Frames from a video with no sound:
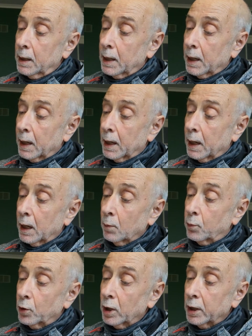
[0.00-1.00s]
I'll
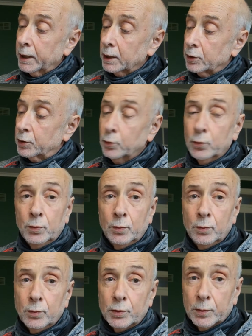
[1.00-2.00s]
put a link to
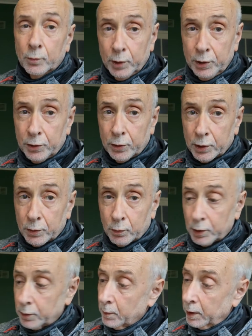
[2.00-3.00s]
some research
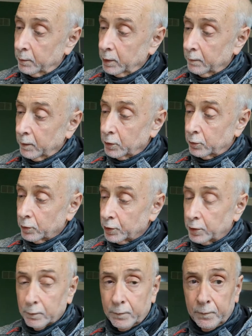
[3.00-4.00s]
which may be of
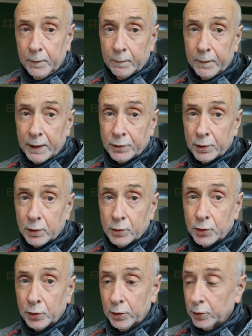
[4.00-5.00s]
interest if that's a
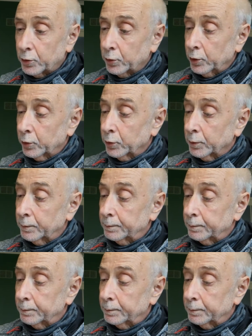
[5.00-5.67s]
concern to you.